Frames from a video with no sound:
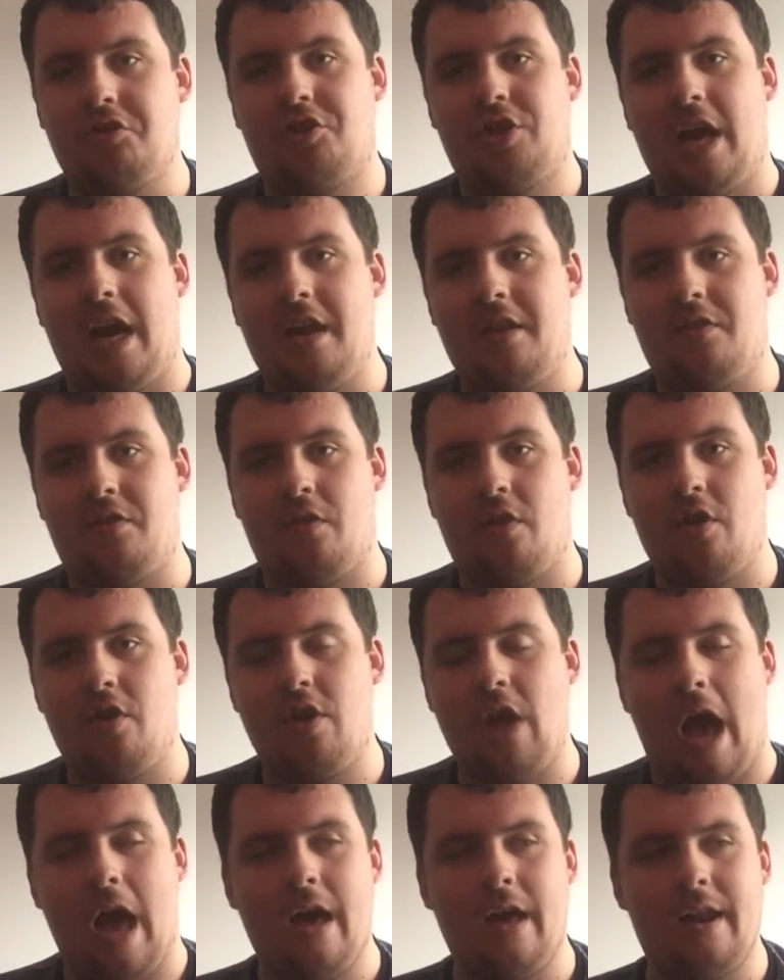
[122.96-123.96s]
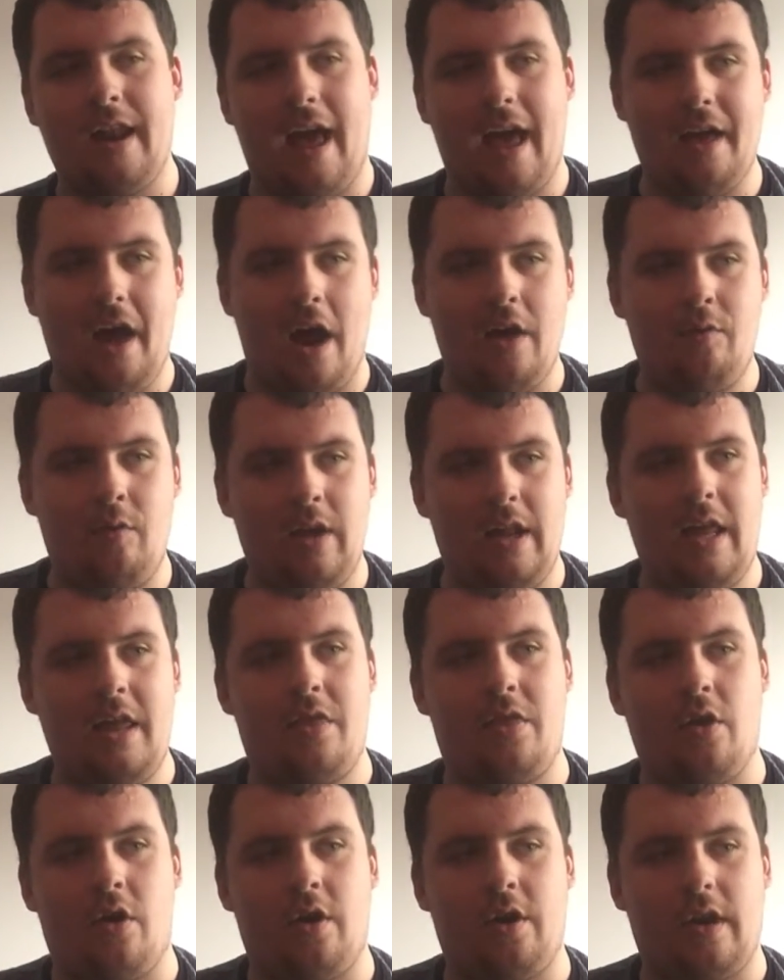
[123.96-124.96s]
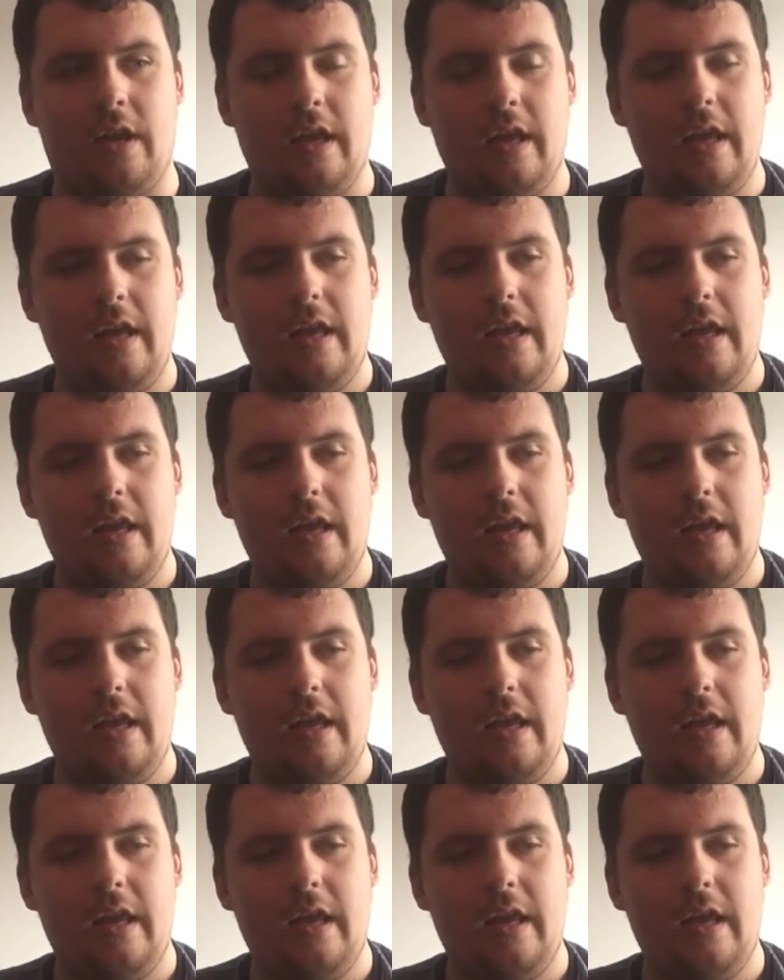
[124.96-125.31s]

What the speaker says: does shine through, and I really thought,